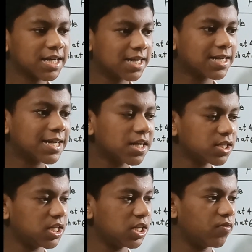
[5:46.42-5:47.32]

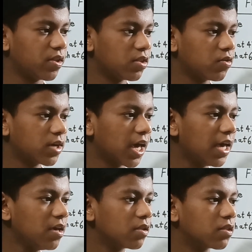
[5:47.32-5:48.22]
continuous.
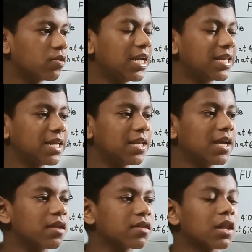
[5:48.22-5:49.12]
Okay, so it
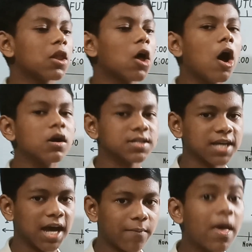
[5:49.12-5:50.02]
indicates a long
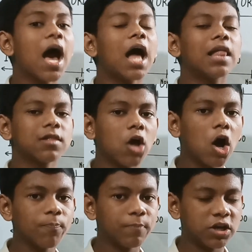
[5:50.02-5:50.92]
time, a
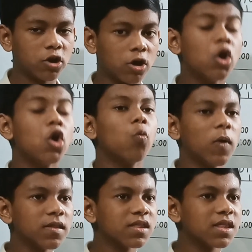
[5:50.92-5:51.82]
long period.
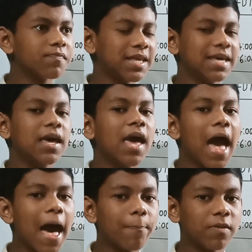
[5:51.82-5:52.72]
When something
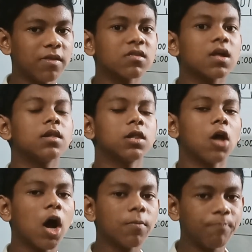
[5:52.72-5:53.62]
happens a
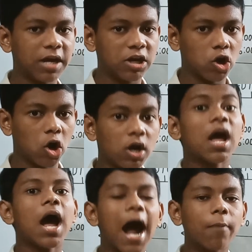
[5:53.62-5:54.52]
long period
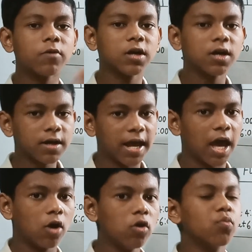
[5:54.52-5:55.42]
after
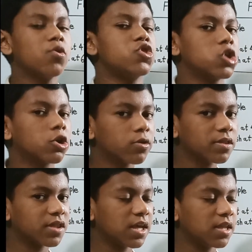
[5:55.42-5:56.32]
now, we generally
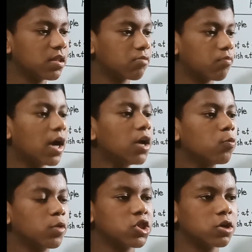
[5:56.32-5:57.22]
say this word,
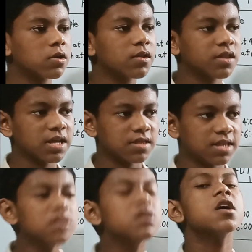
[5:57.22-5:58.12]
we generally say
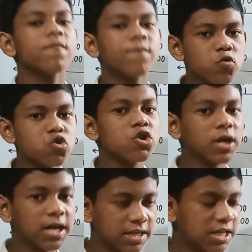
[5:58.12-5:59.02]
this future
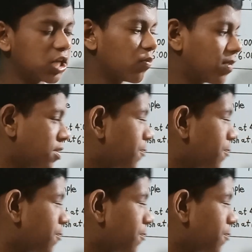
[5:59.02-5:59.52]
continuous.